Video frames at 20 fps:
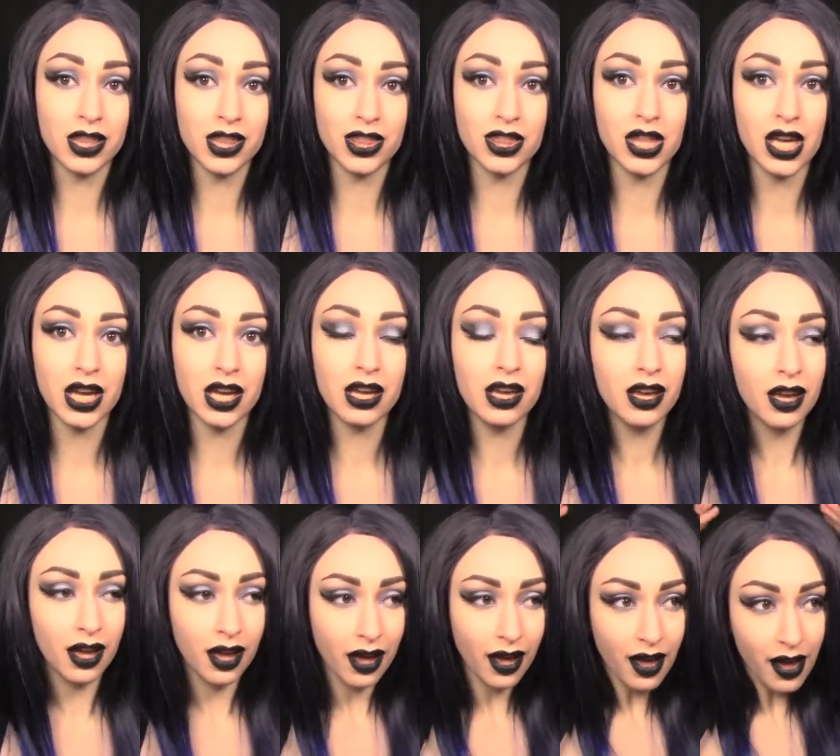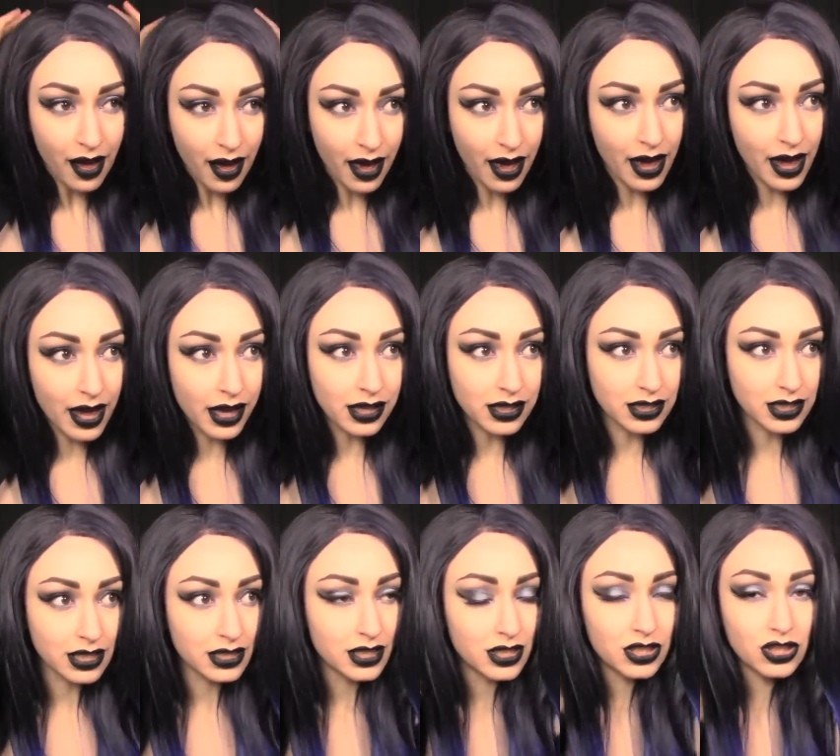thick. And
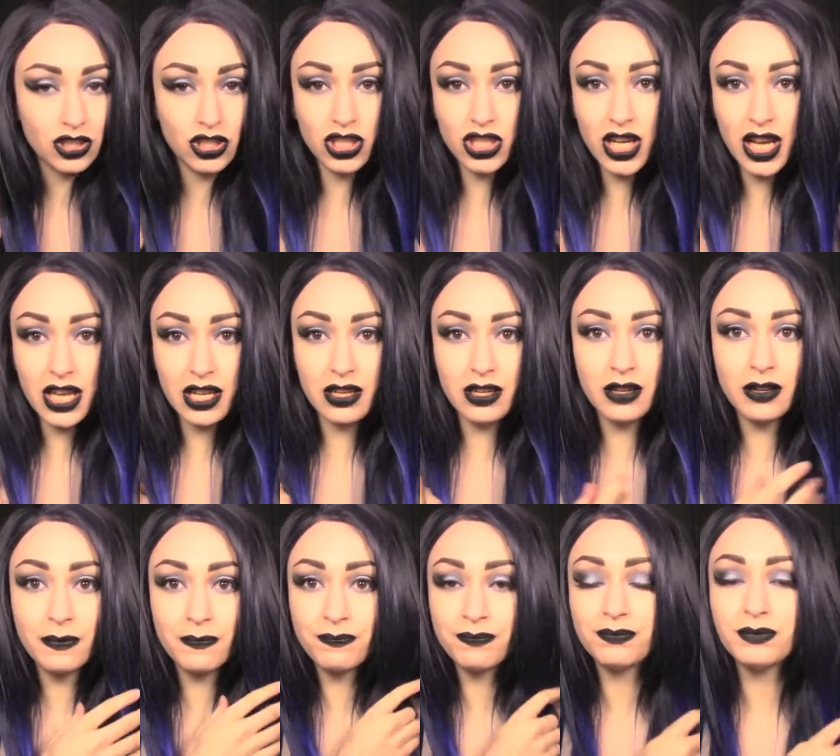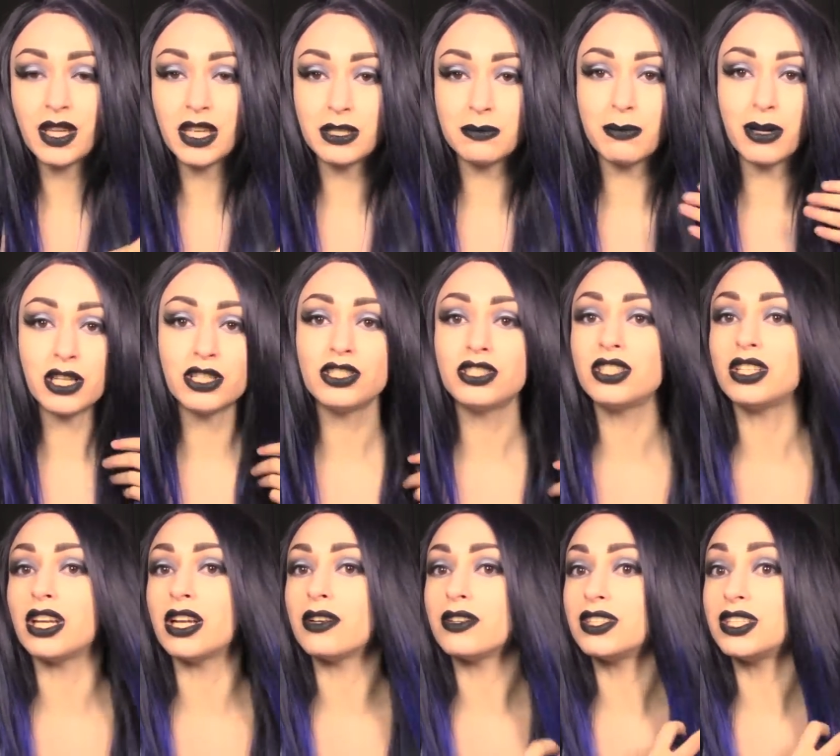it doesn't shed as much,
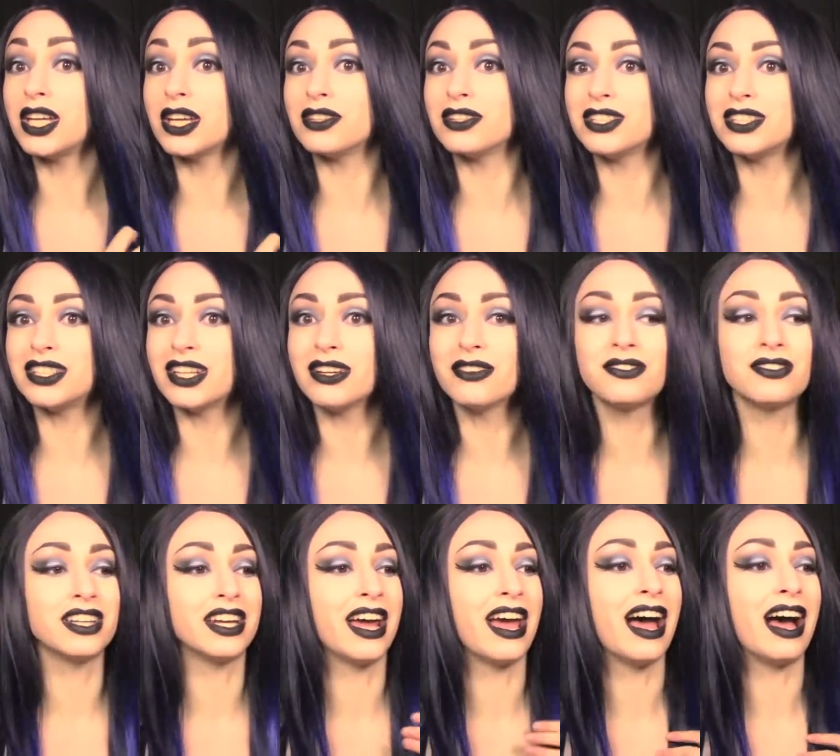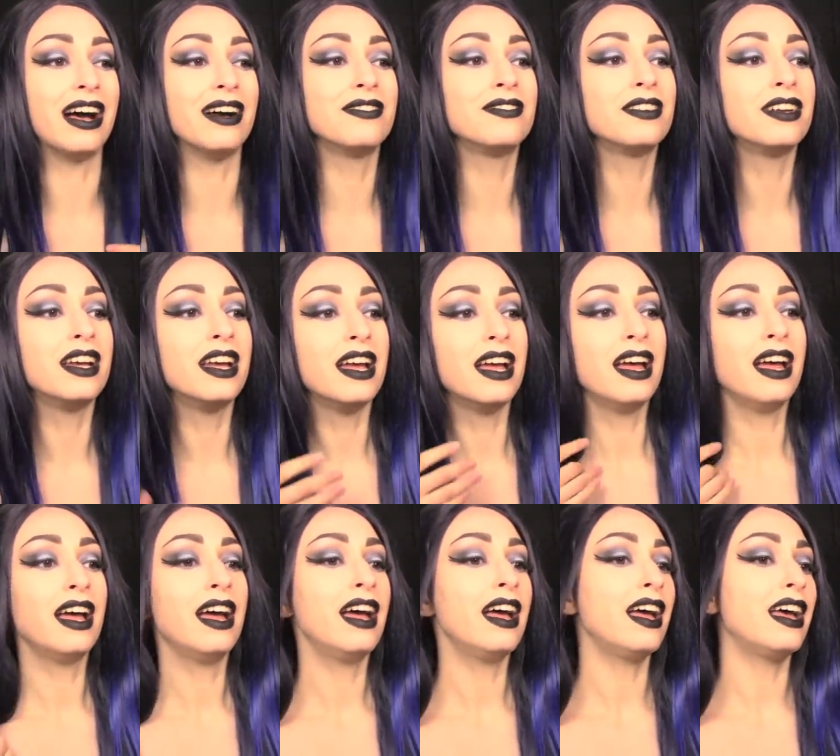you know, as the other stuff that I have.
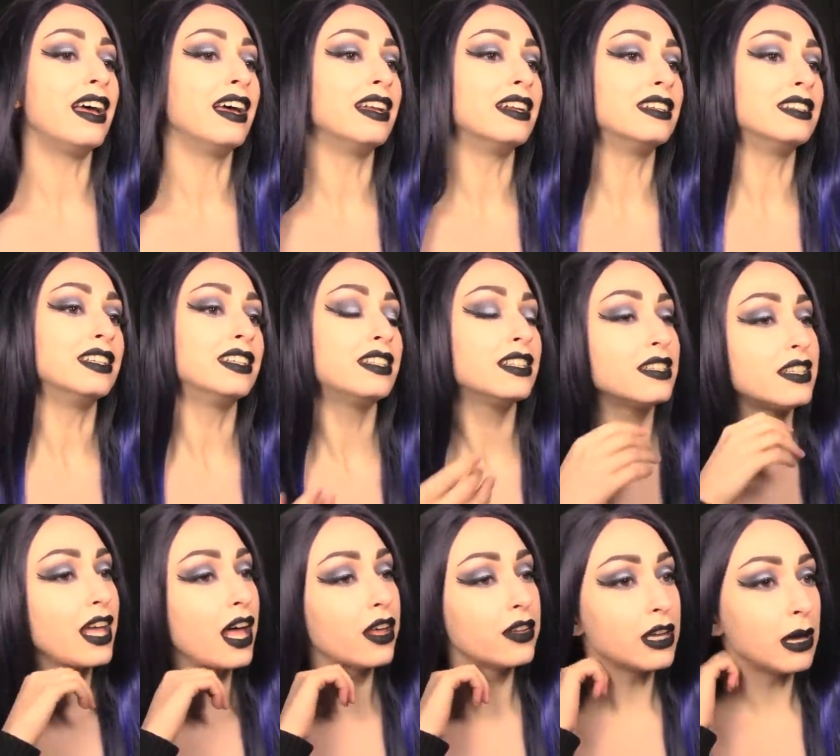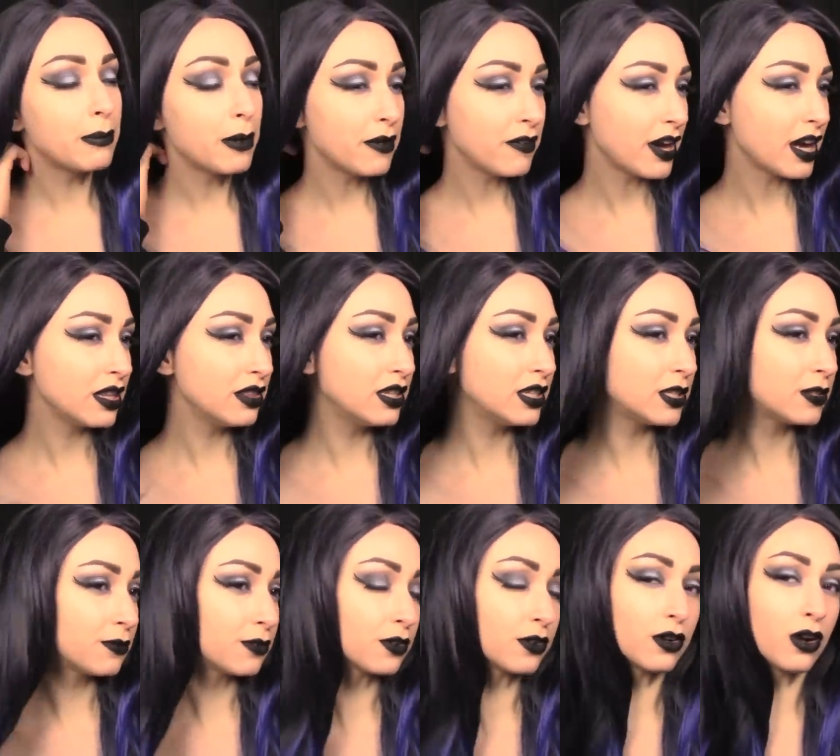And this is held up. I've had
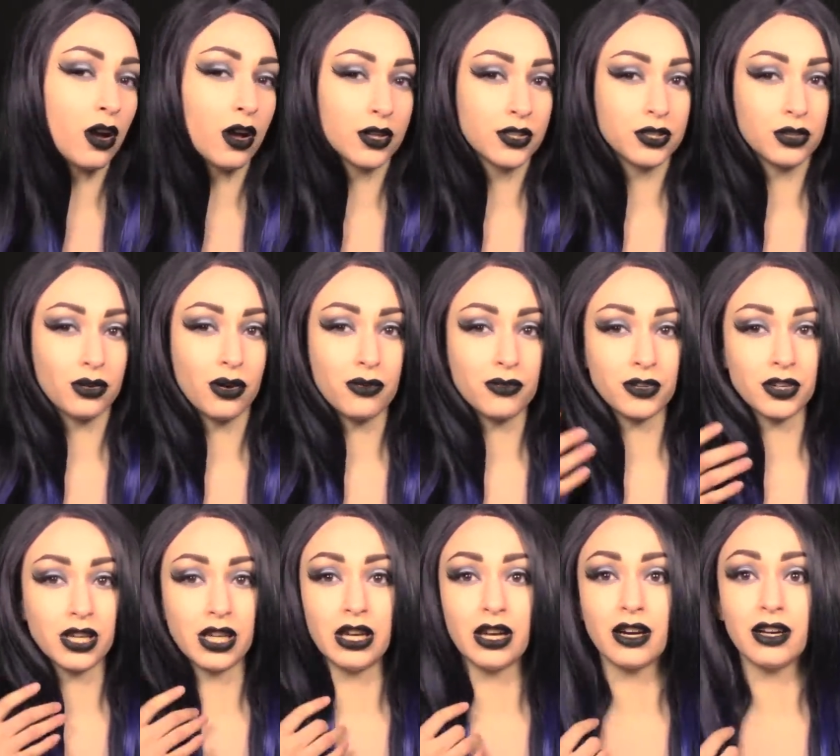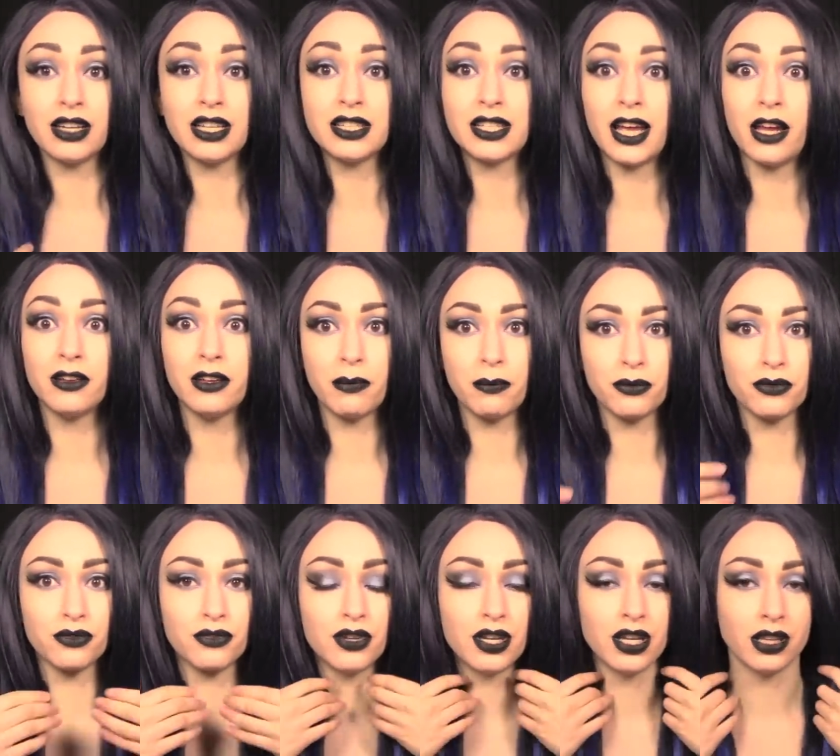this for also over a year and it's held up
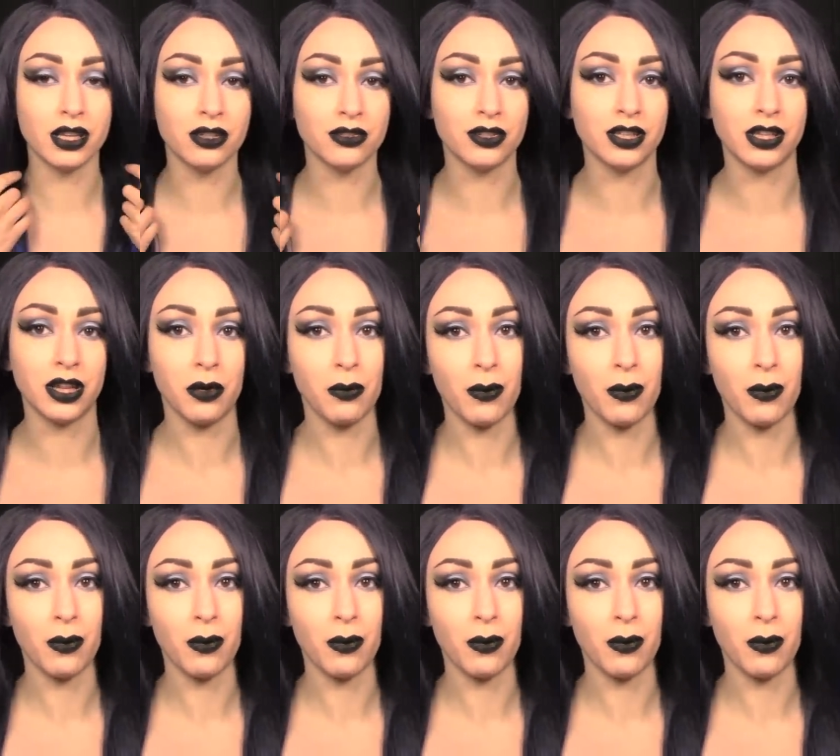really, really